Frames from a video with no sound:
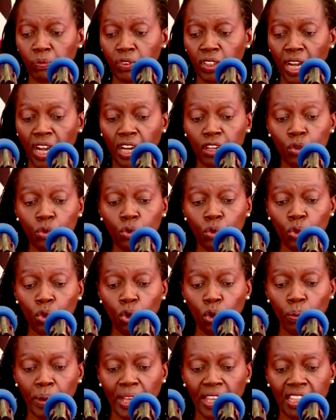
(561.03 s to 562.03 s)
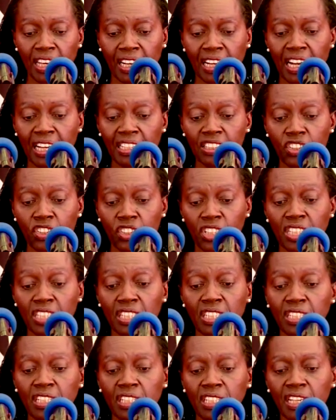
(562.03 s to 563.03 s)
and who know where the country
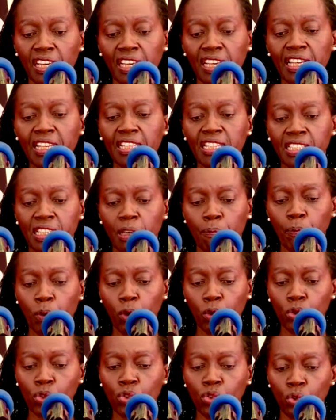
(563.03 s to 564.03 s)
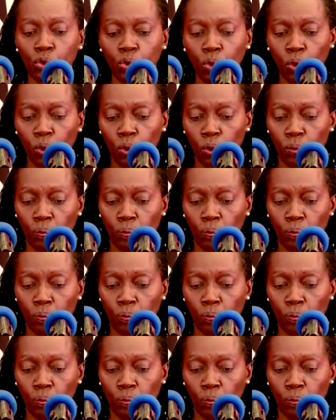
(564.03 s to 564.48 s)
is supposed to go.